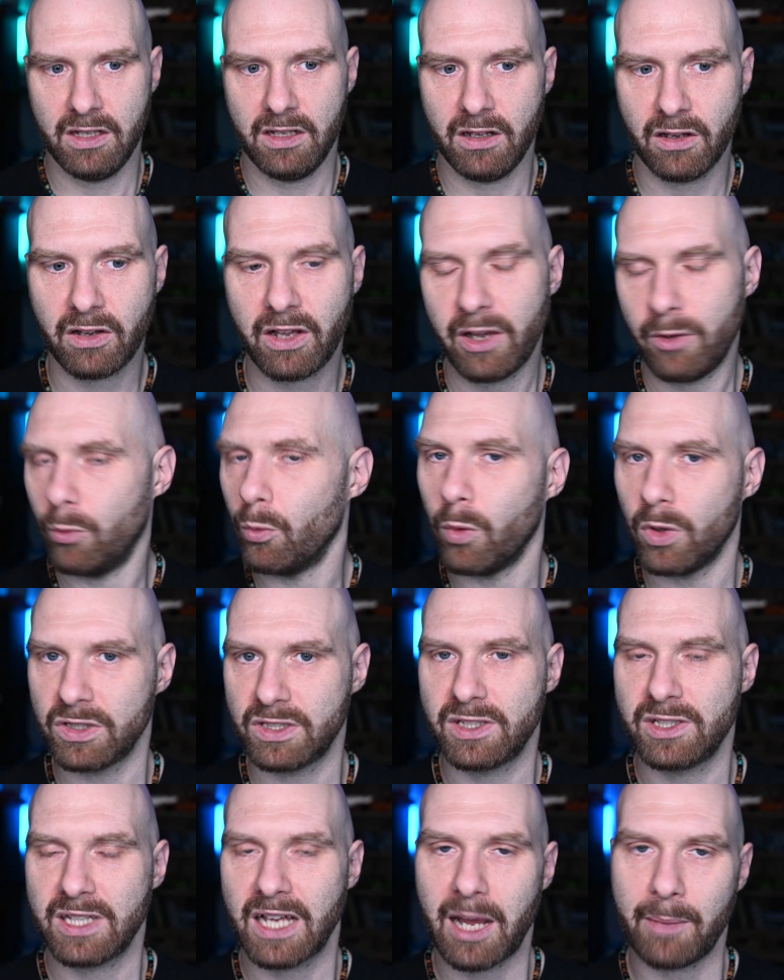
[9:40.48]
okay,
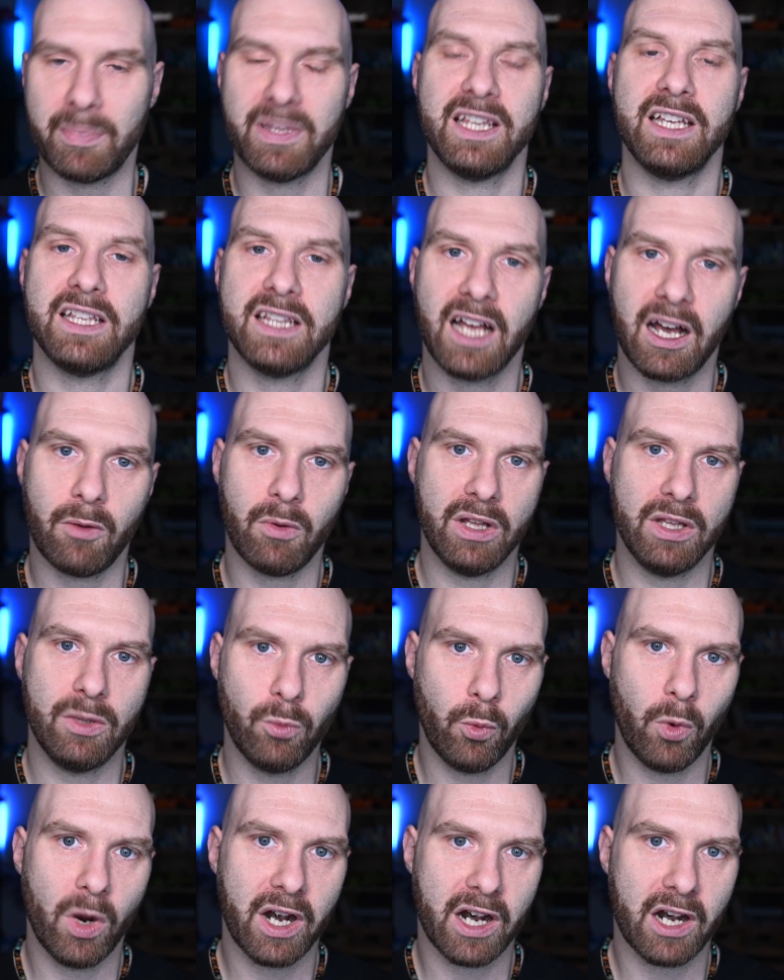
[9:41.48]
what's happening now and
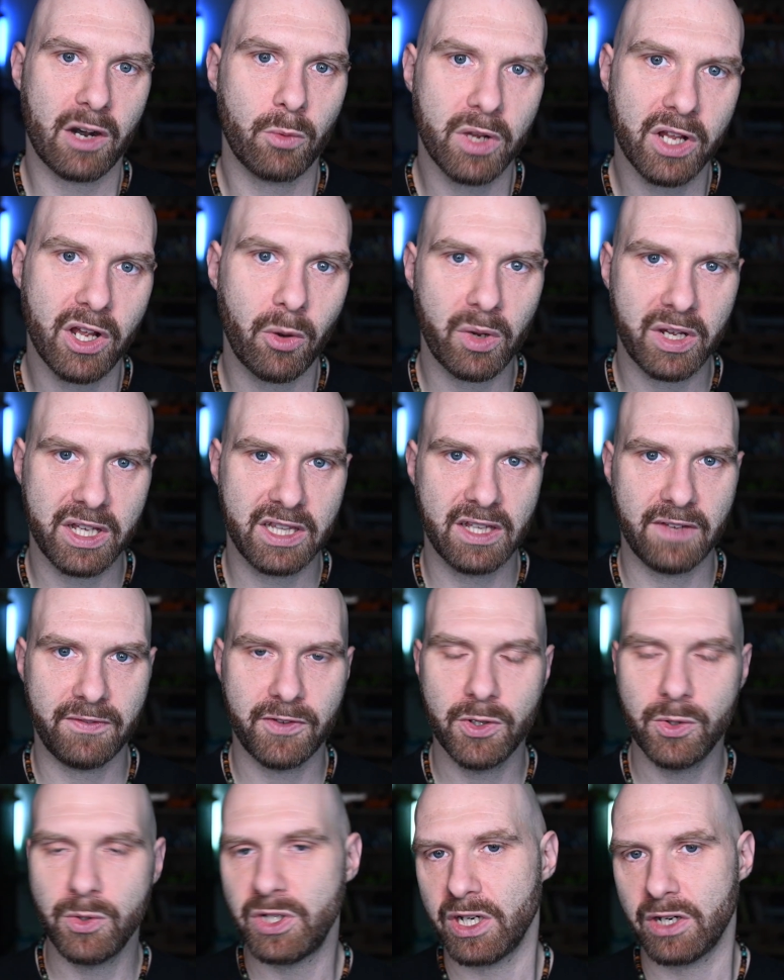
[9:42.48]
where are we going in the
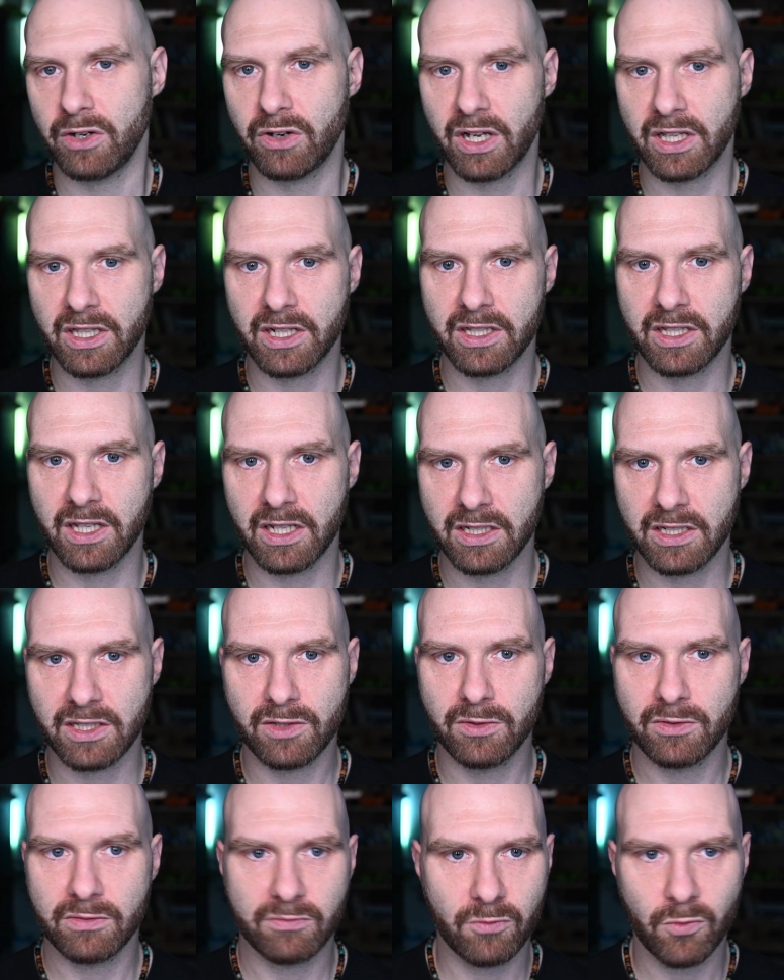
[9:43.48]
future rather than just
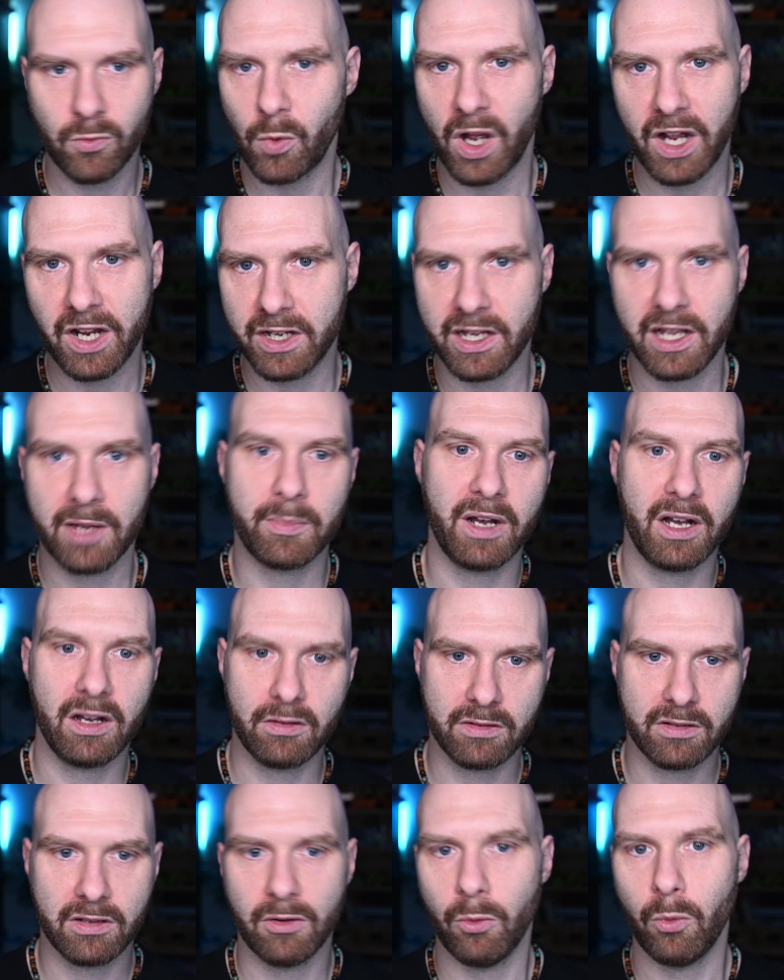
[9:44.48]
whining
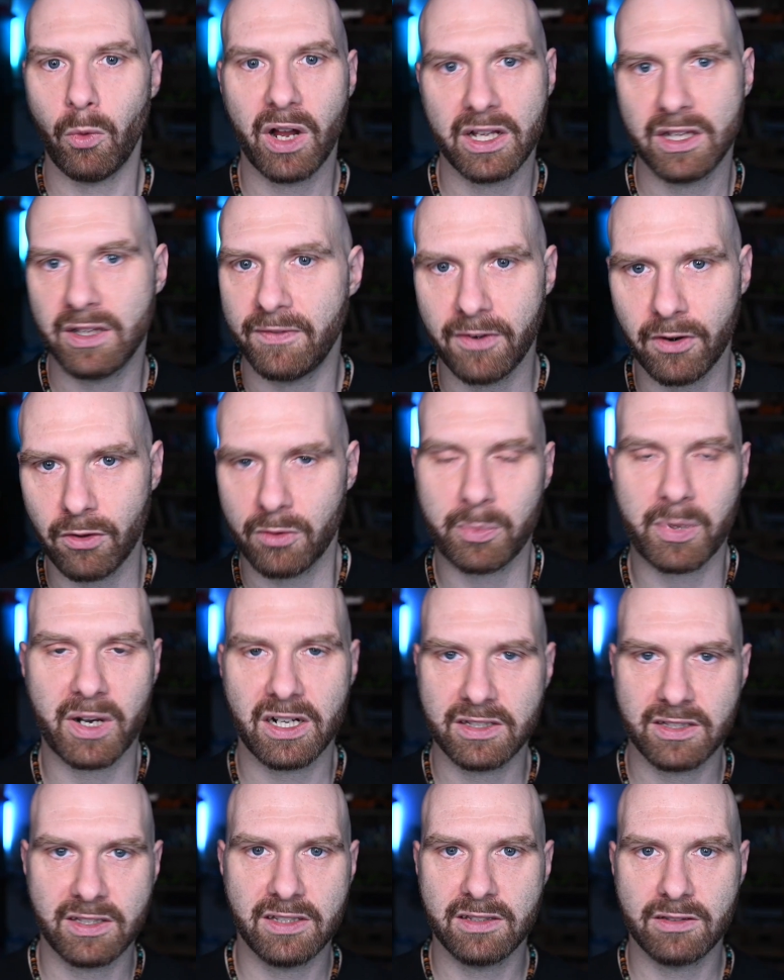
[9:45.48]
about oh, why the floor
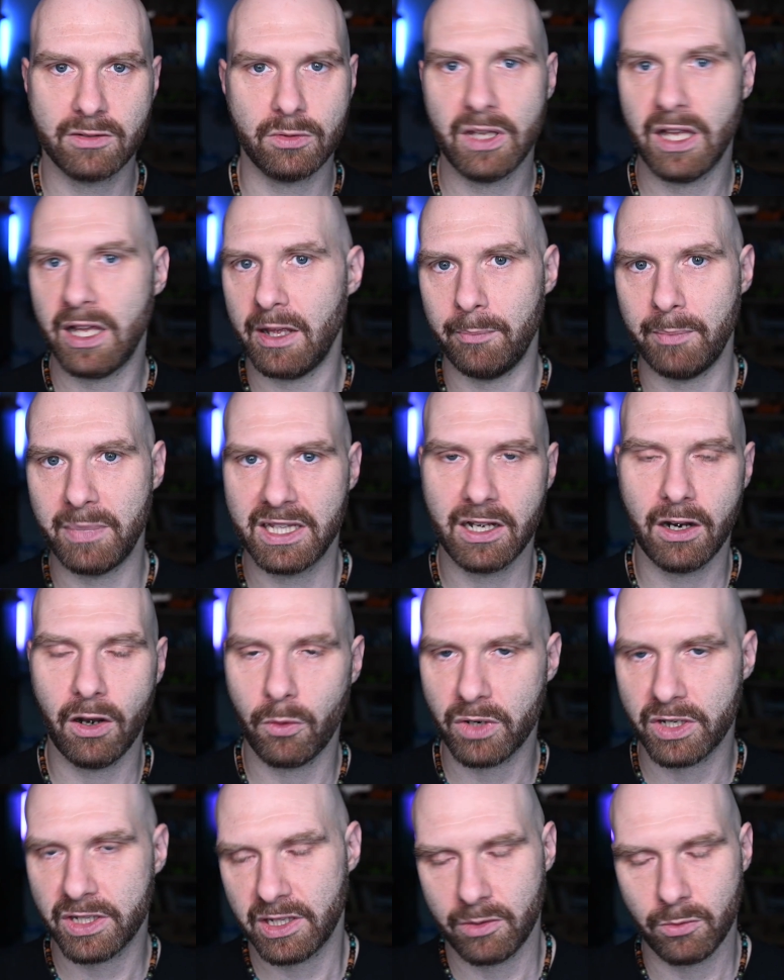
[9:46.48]
price is today a bit
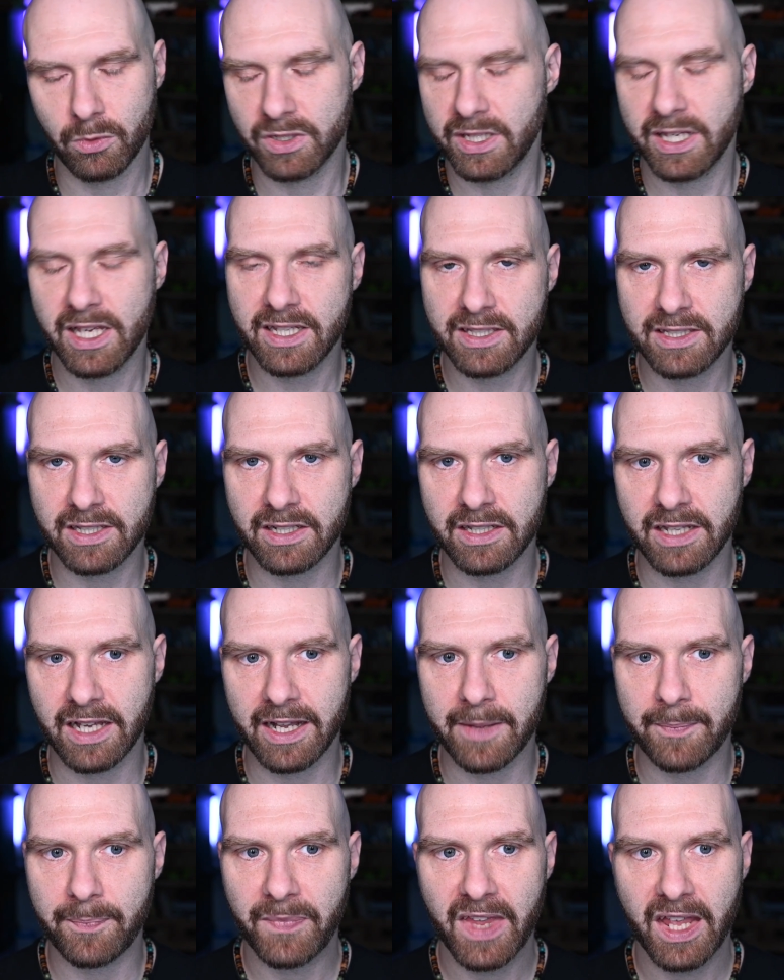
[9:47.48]
lower than it was yesterday.
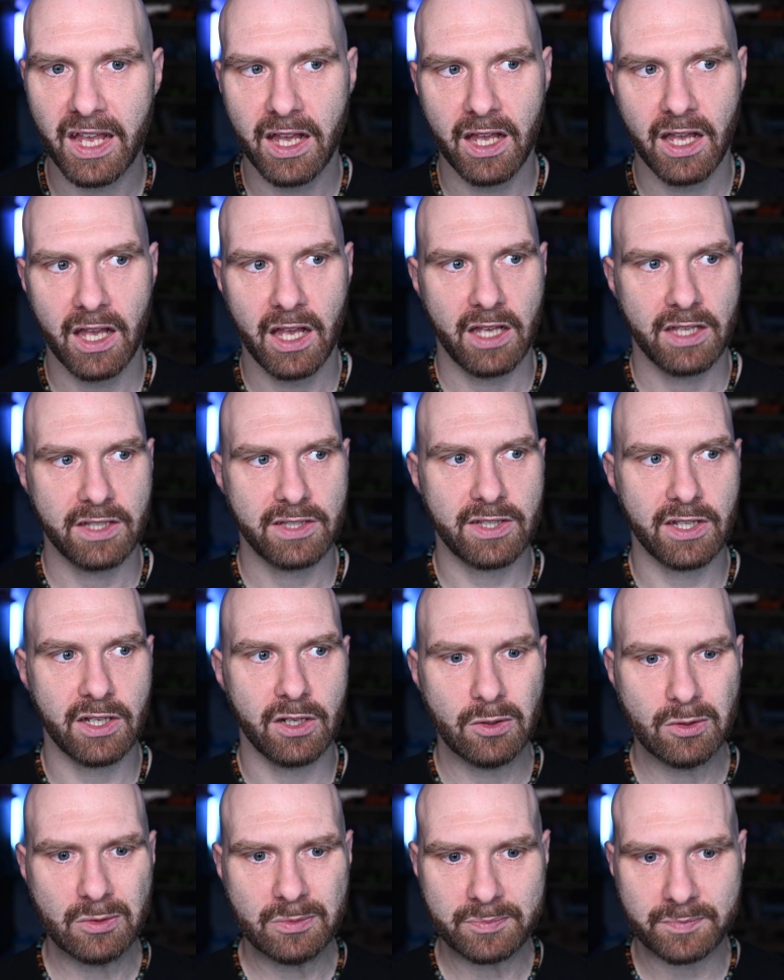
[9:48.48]

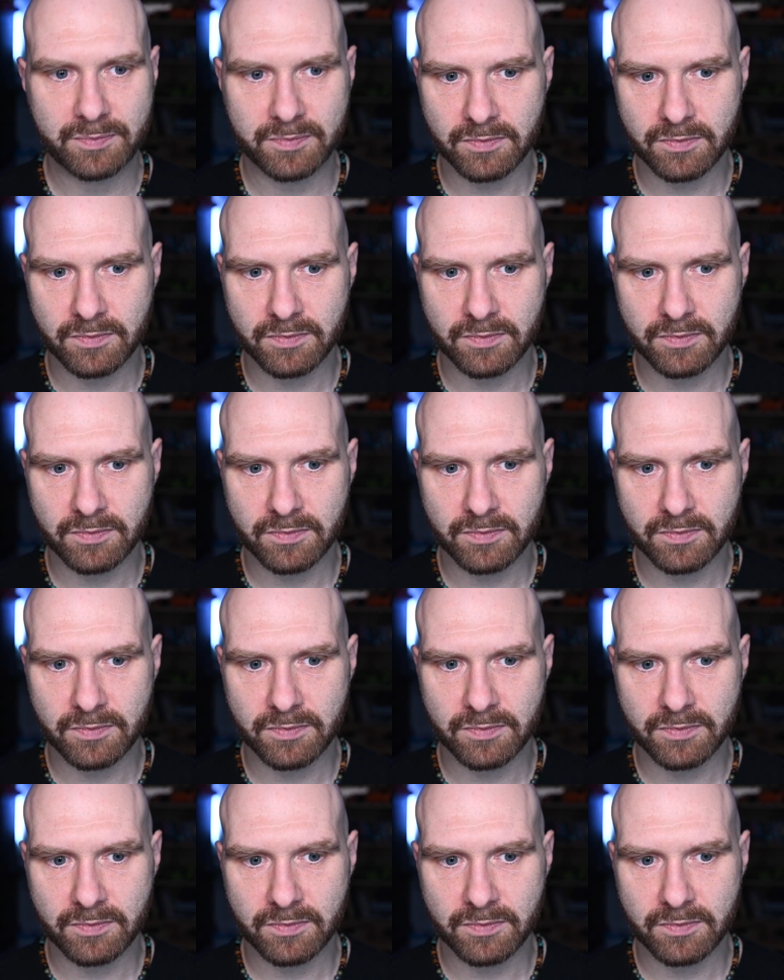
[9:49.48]
So